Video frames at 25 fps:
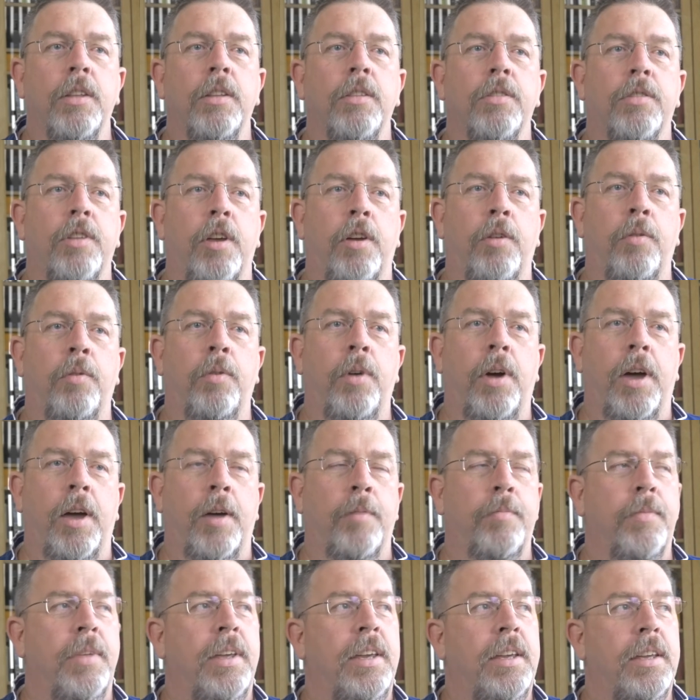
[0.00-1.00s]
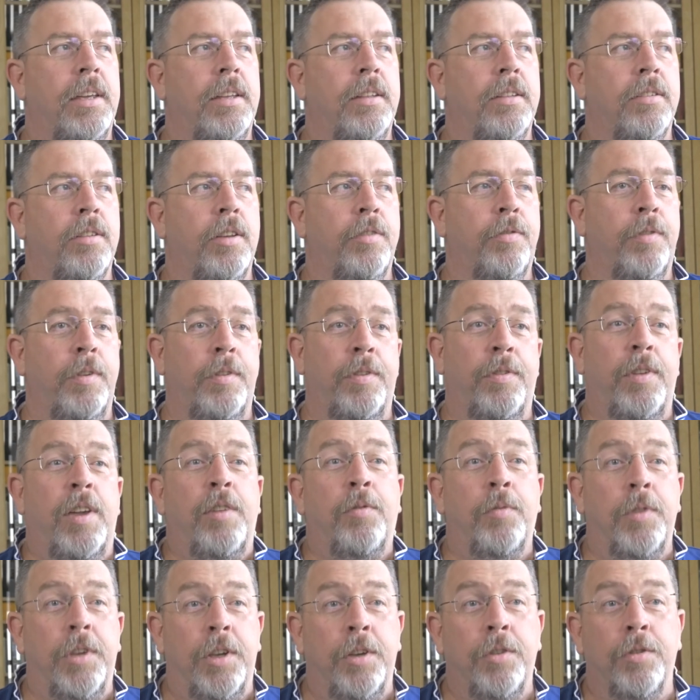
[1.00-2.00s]
So, so
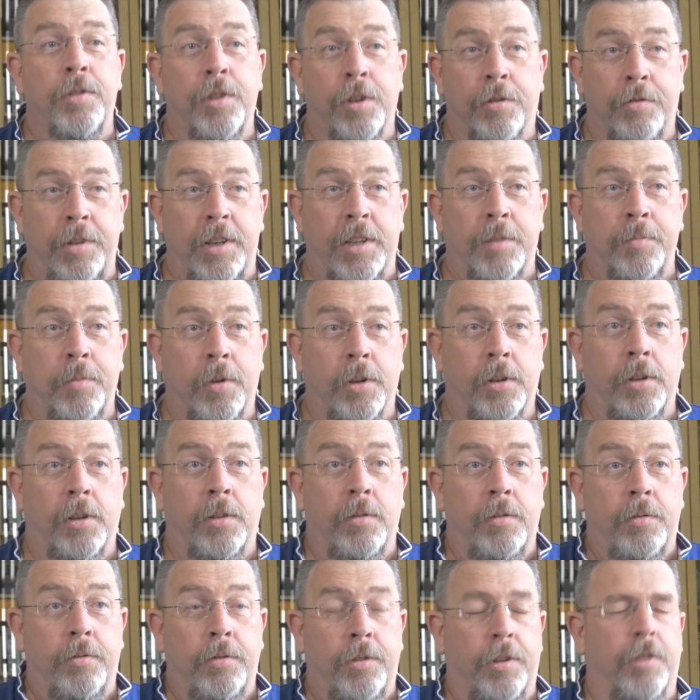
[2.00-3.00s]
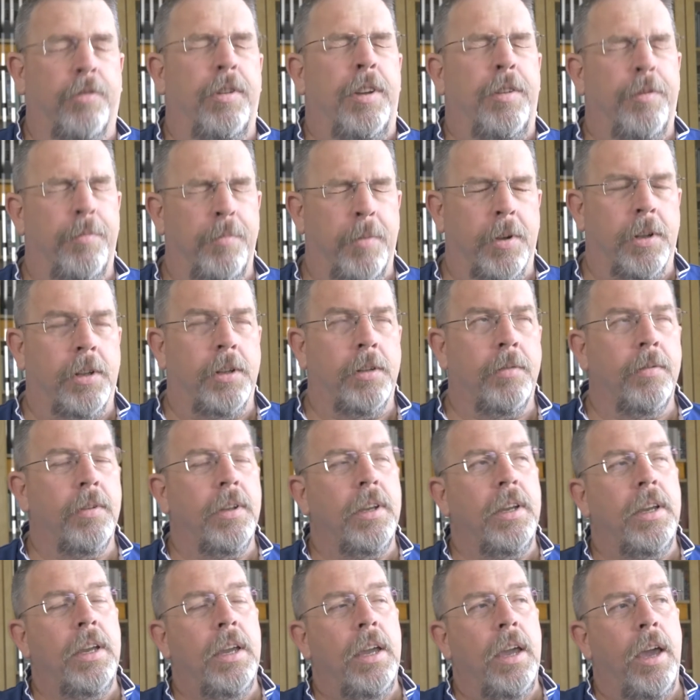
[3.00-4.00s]
if we use the grief model,
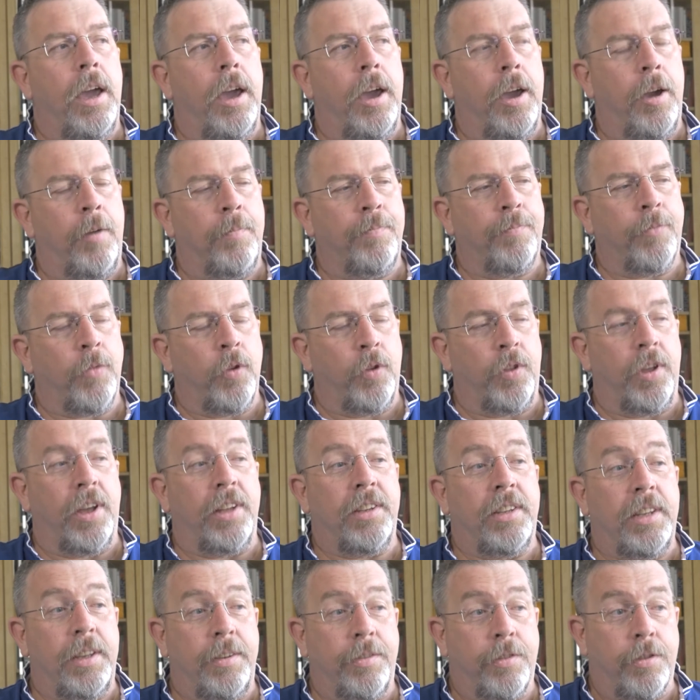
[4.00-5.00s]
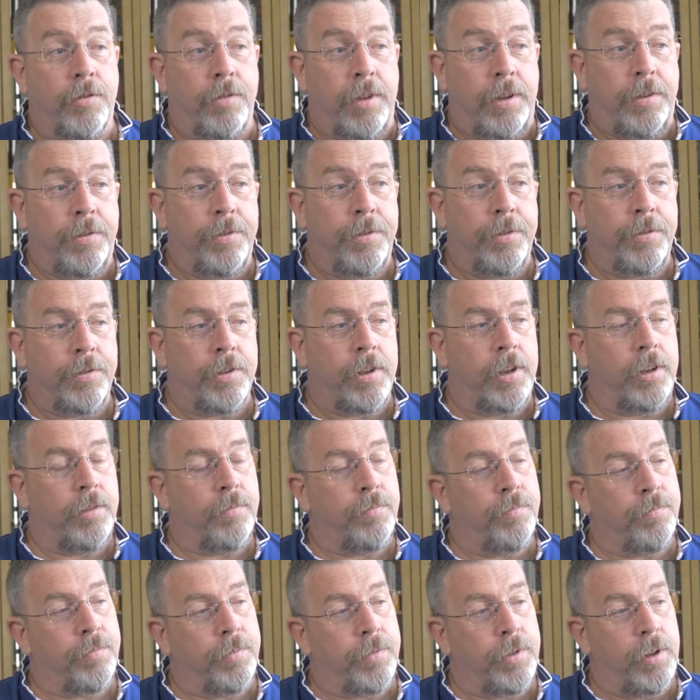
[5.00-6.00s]
or the idea of grief, so
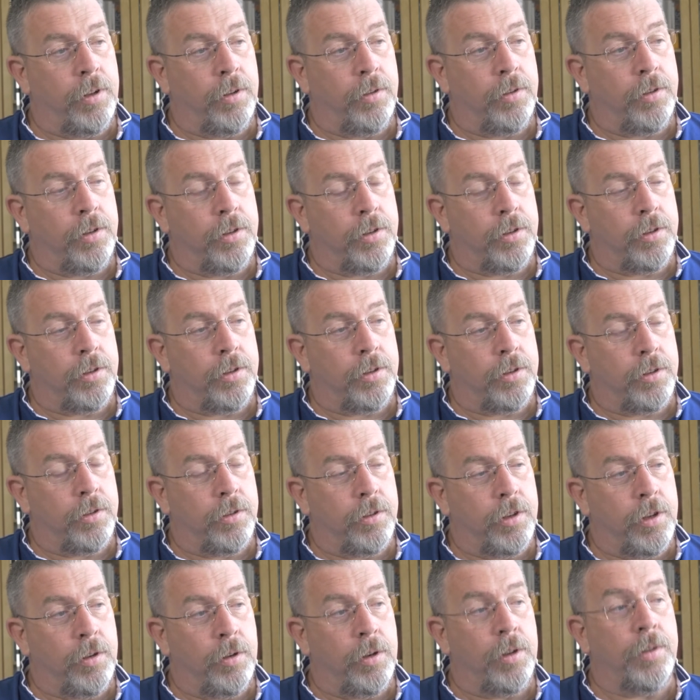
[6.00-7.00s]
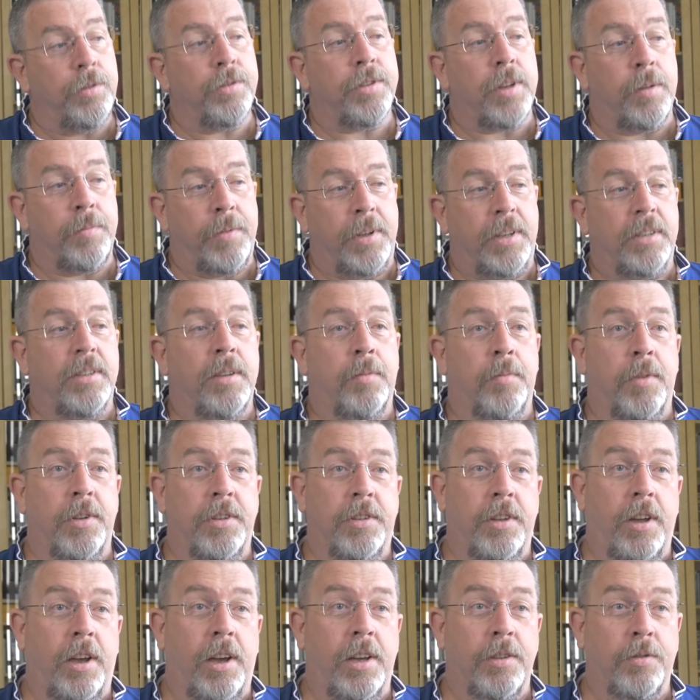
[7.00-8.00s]
you lose something, someone
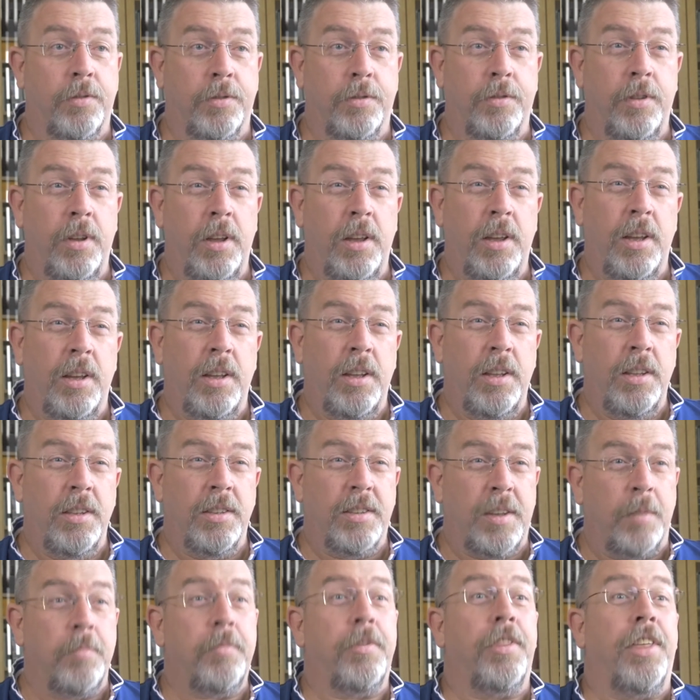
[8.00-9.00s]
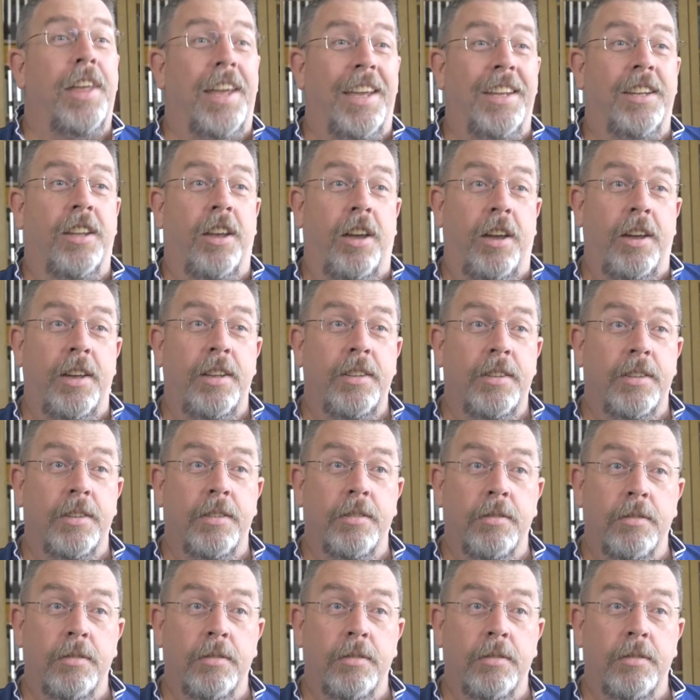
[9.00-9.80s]
dies, or something dies,